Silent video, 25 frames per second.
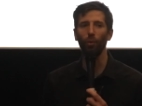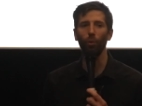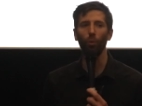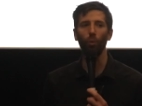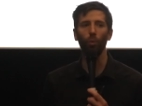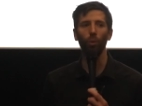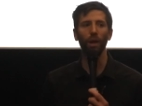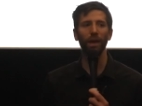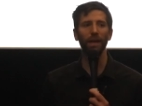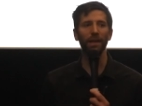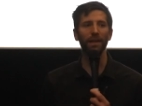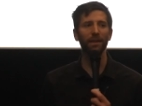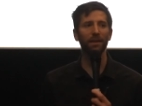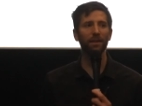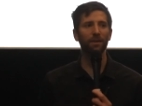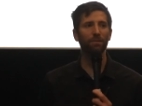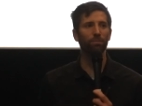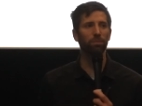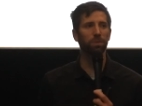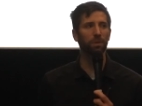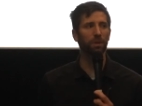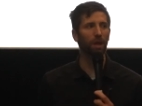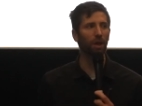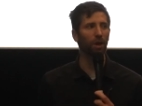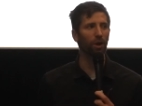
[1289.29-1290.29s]

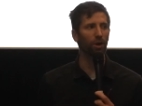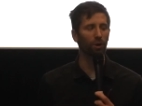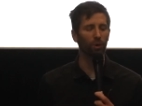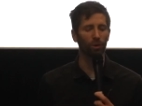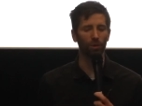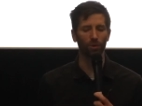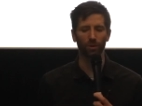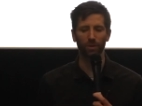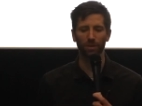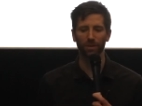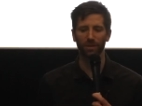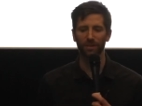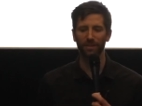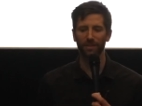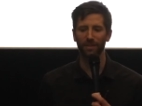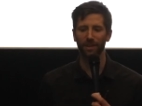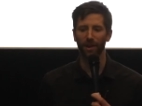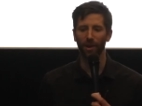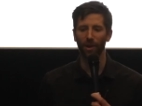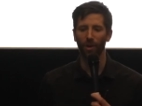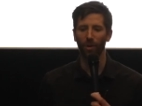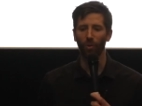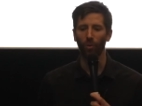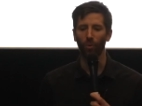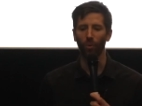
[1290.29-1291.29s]
wind blows
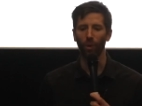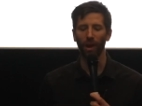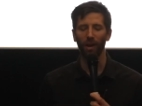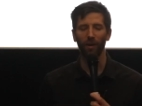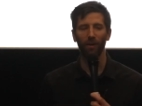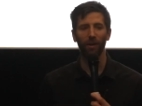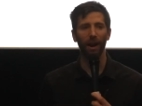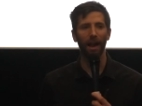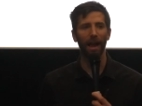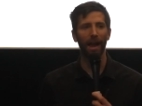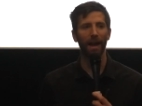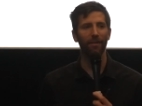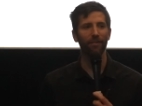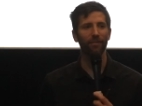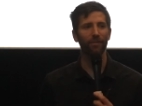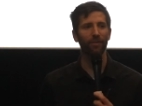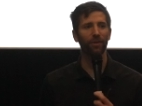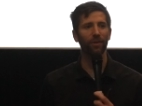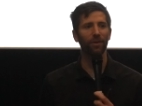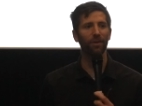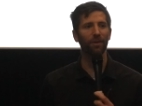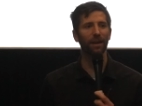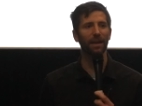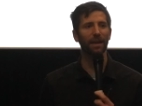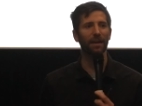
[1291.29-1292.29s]

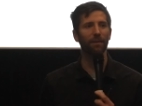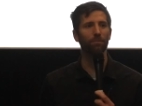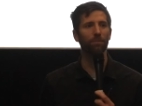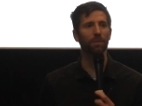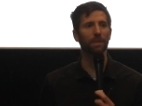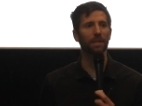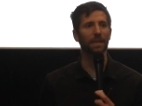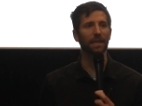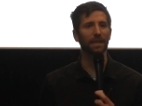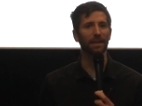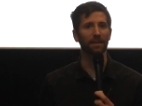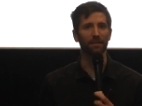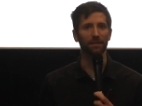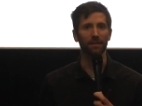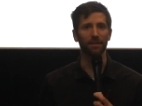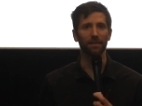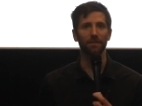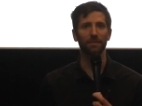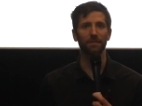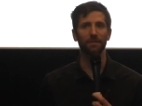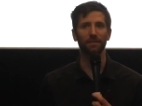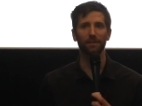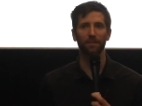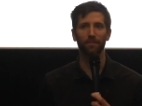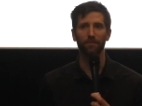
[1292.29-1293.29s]
wherever it
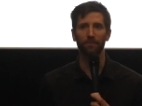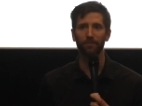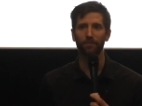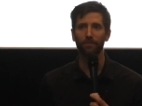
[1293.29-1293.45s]
pleases."